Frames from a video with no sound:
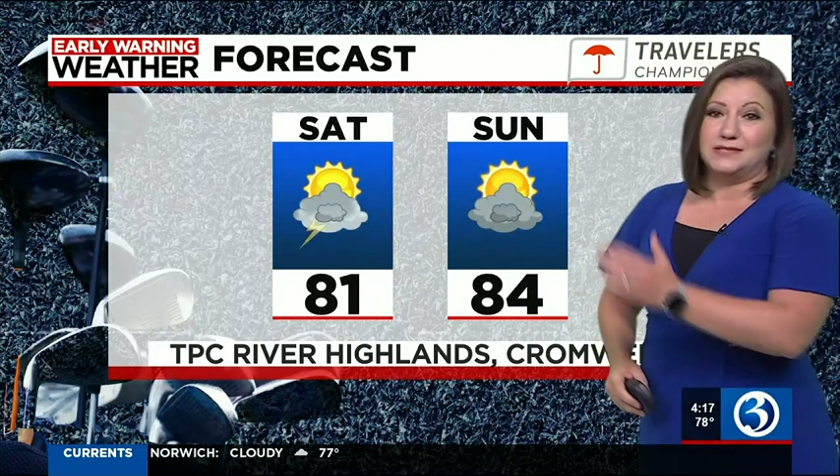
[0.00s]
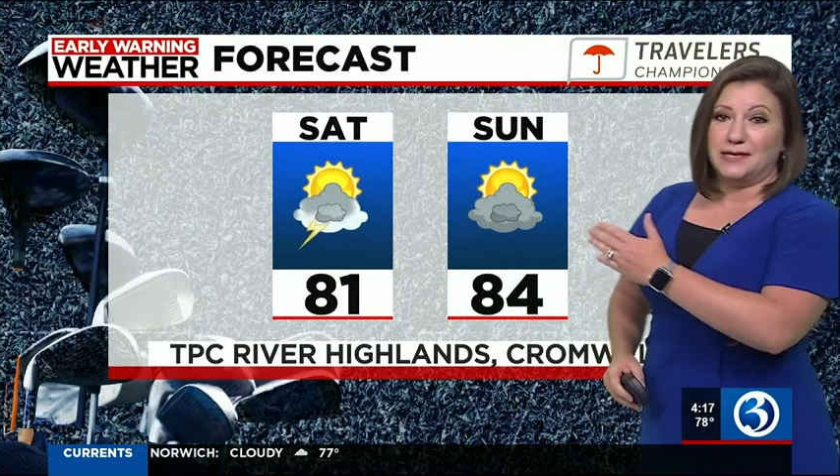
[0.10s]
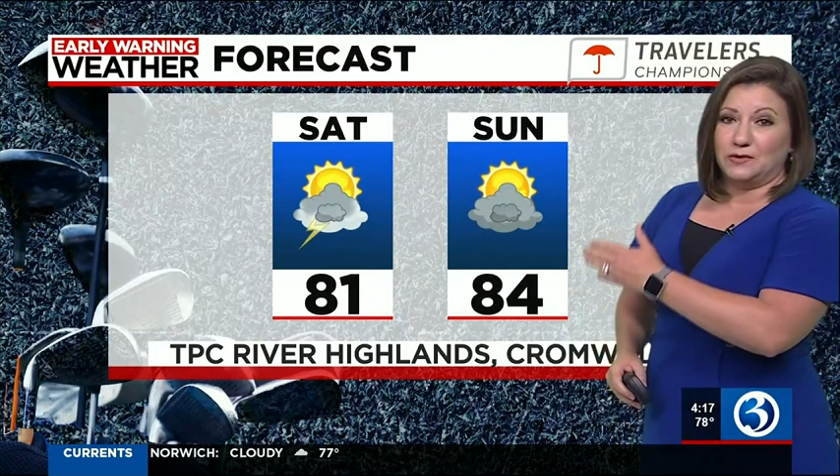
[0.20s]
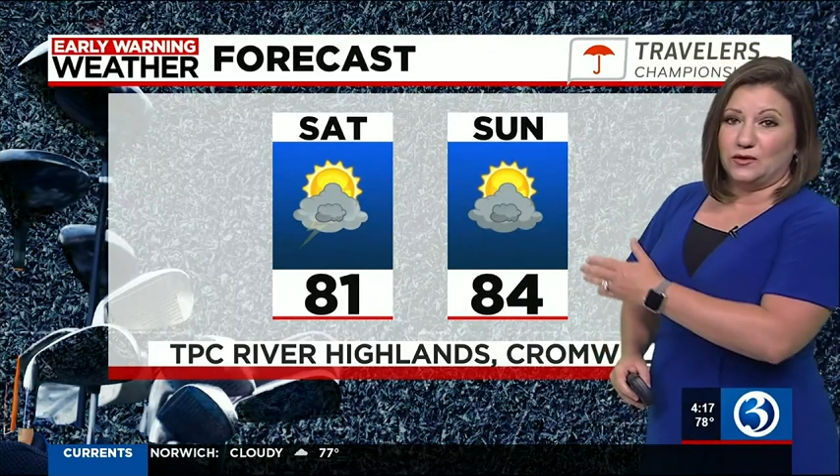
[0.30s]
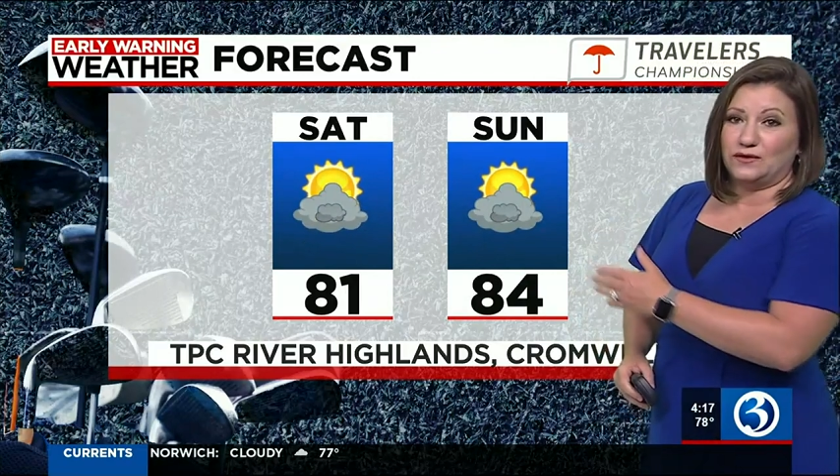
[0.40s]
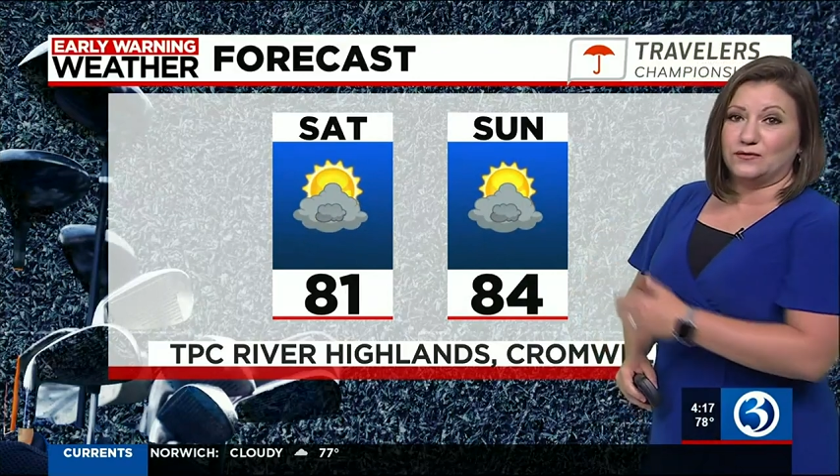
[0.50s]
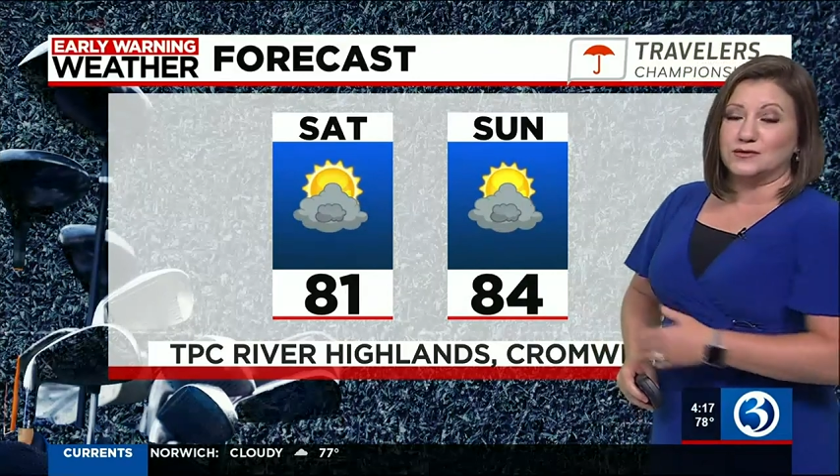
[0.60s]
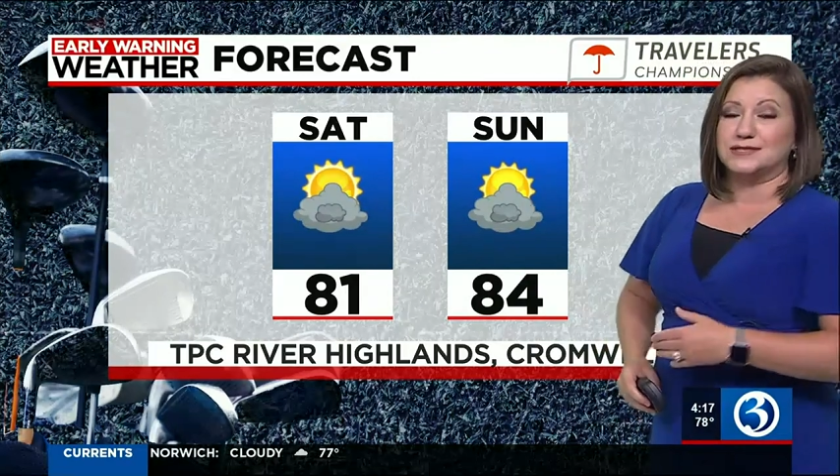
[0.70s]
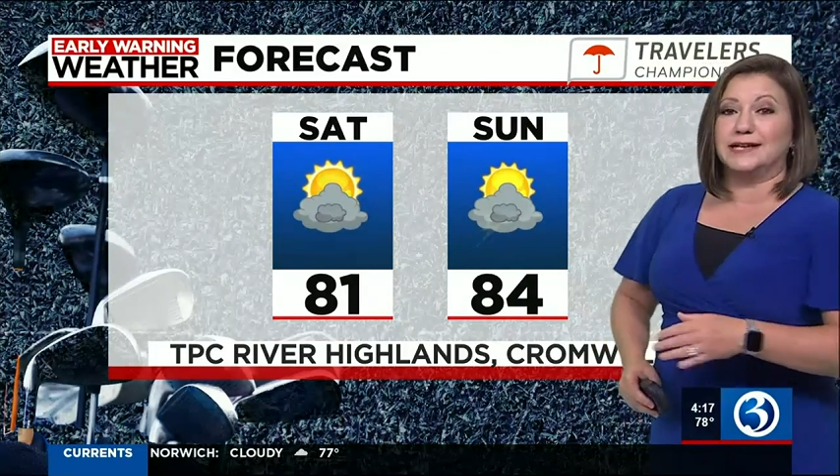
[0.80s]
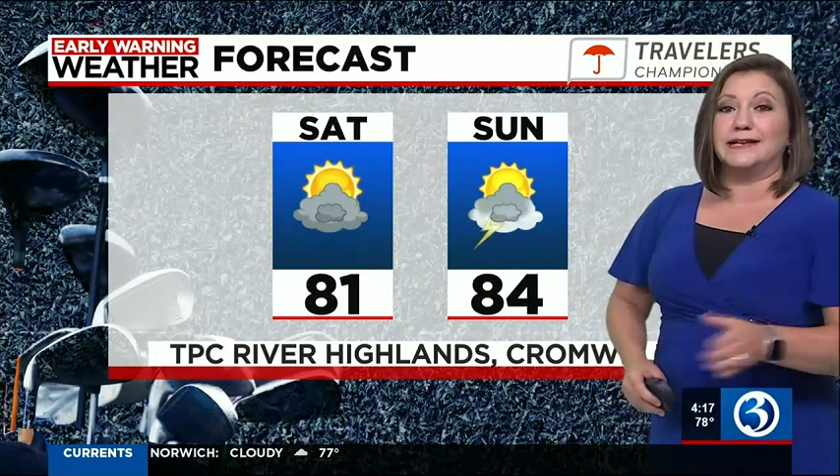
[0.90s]
Same goes for
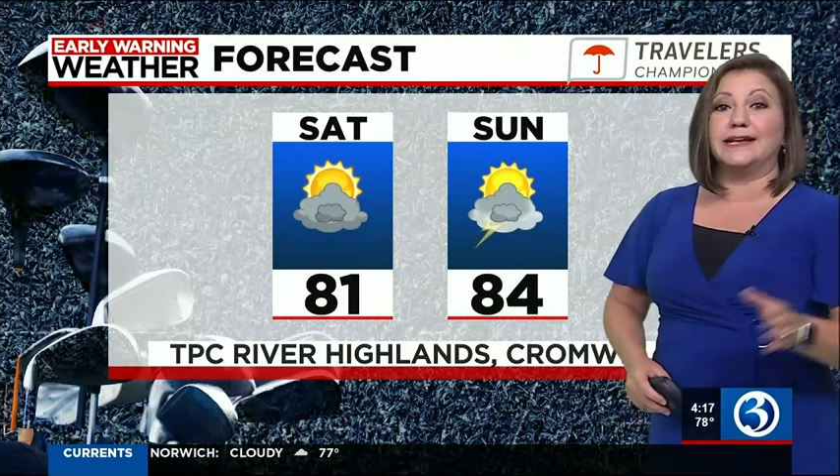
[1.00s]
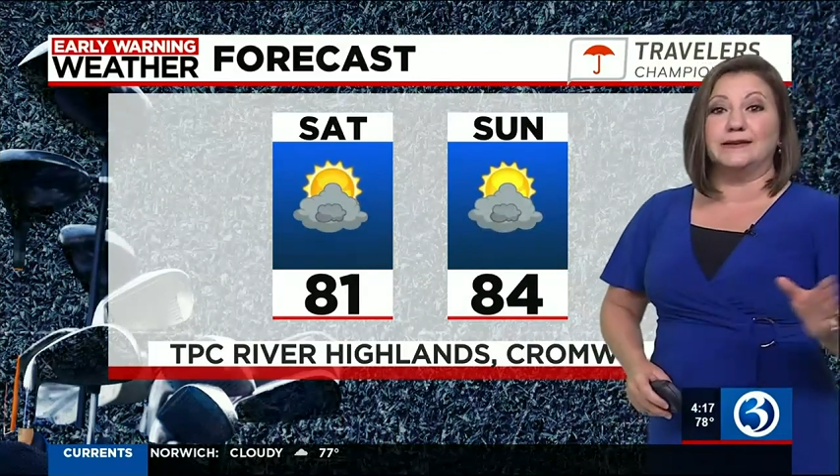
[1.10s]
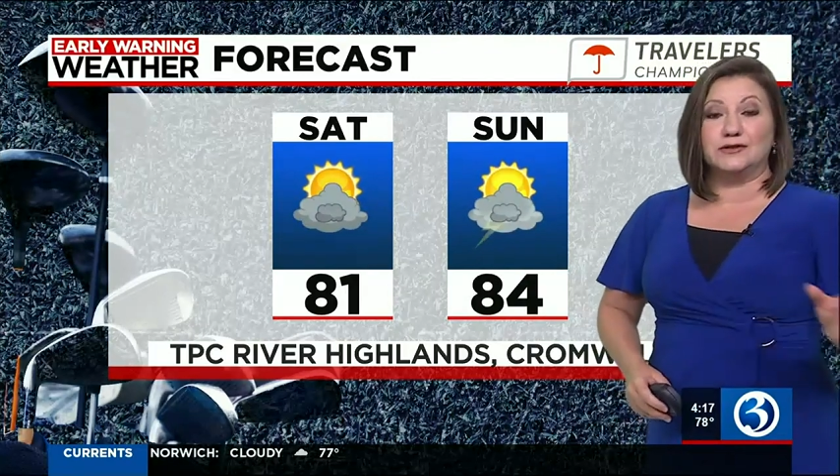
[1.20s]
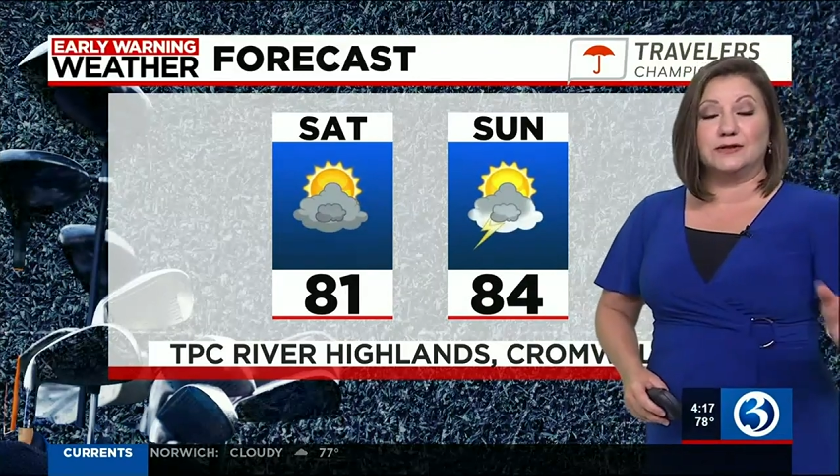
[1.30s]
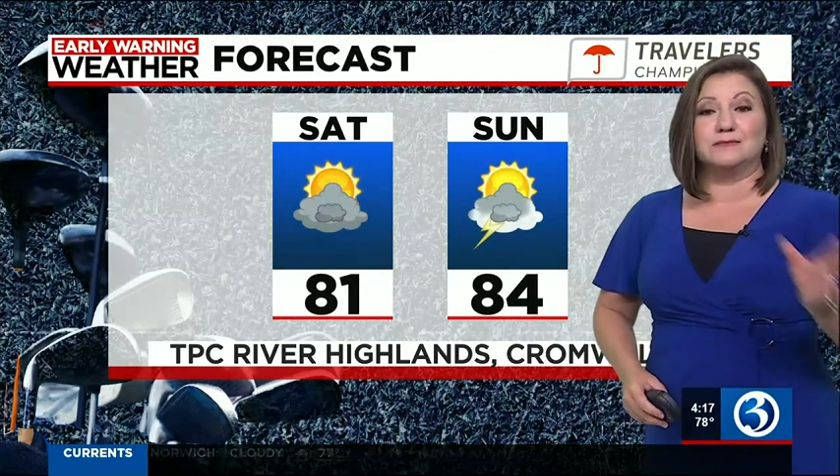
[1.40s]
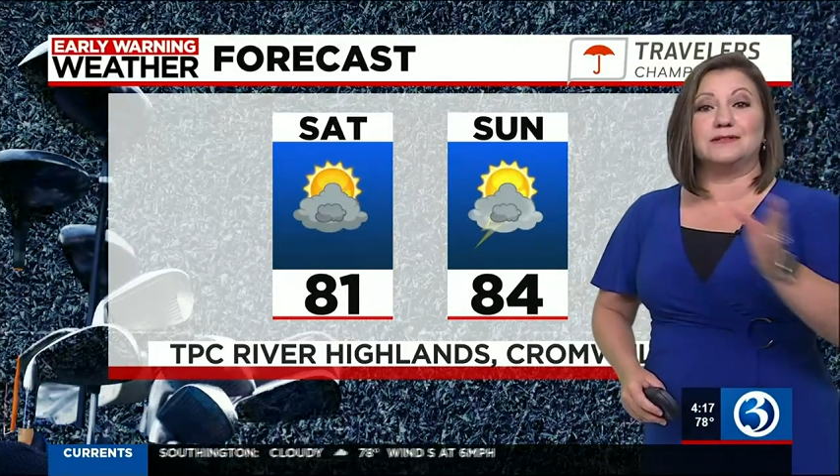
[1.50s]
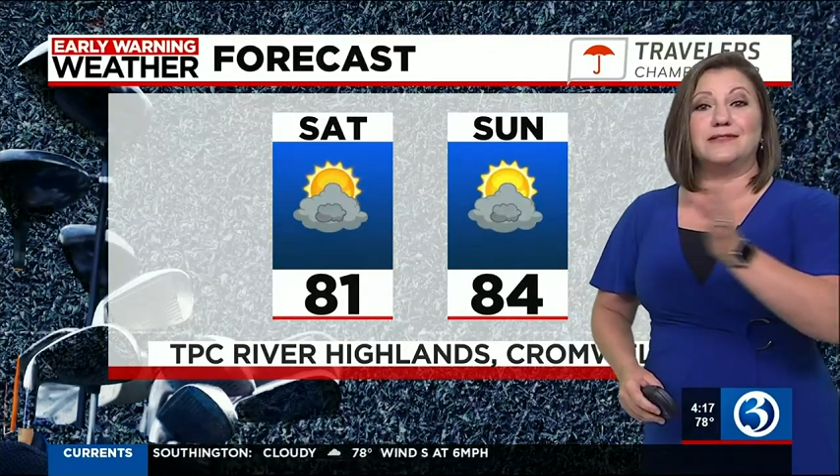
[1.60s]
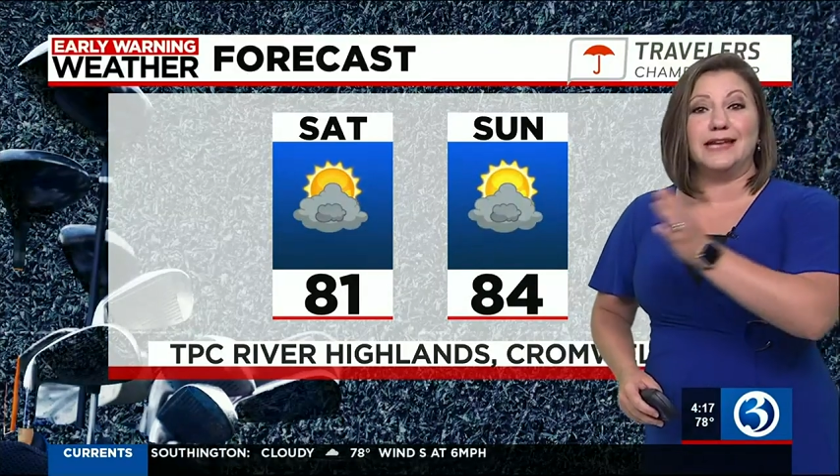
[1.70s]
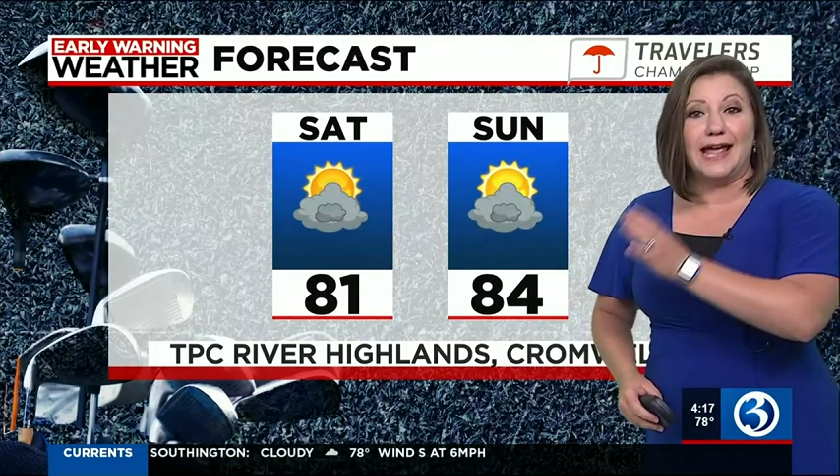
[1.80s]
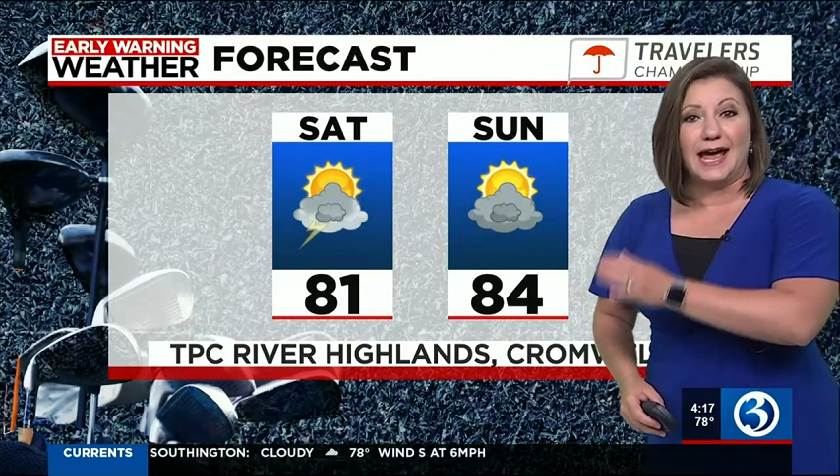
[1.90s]
Sunday in terms of
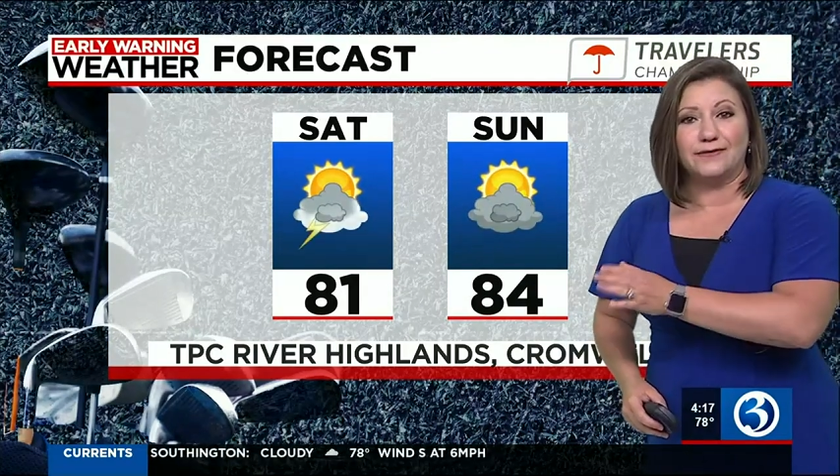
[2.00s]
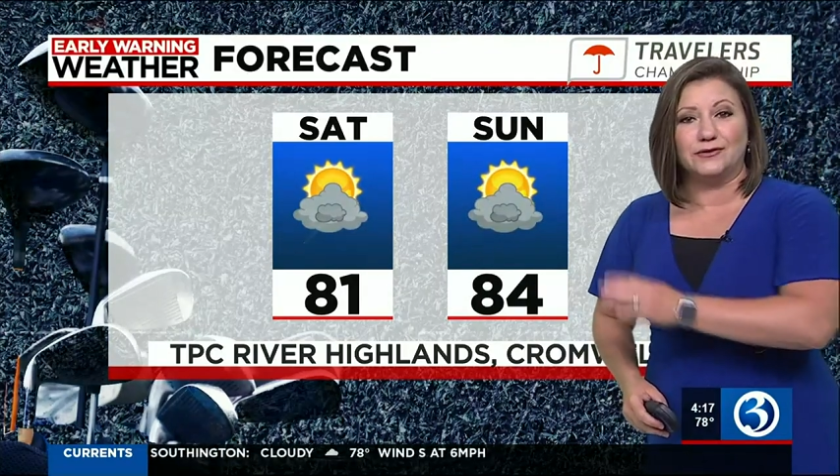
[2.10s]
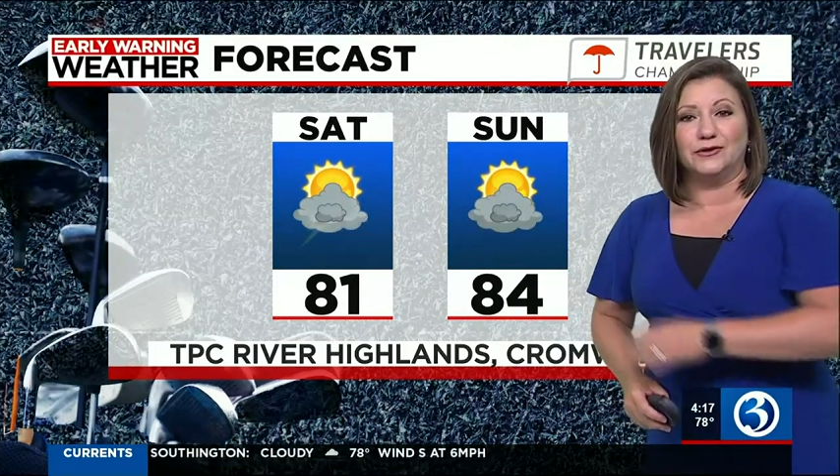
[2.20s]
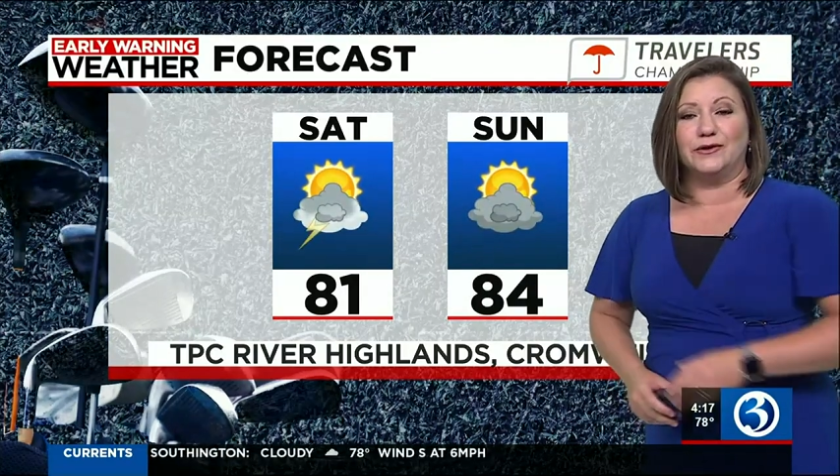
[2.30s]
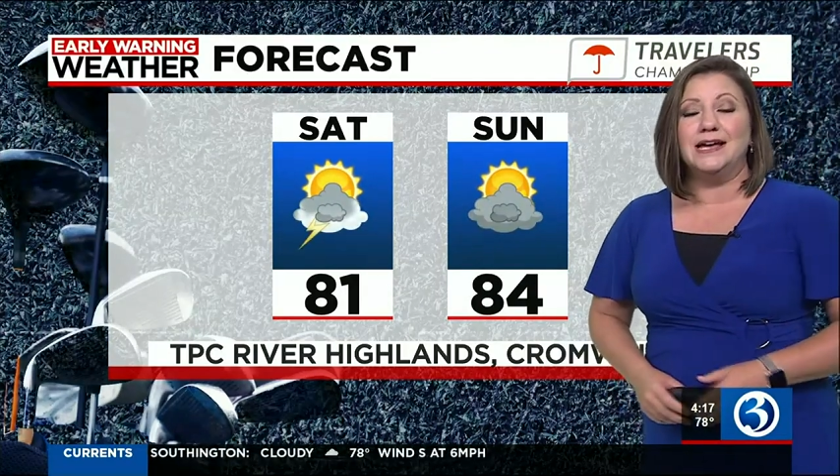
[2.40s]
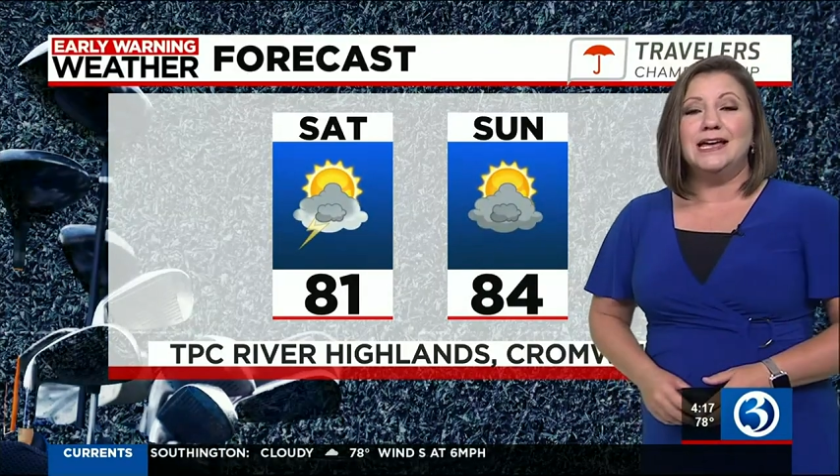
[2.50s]
the afternoon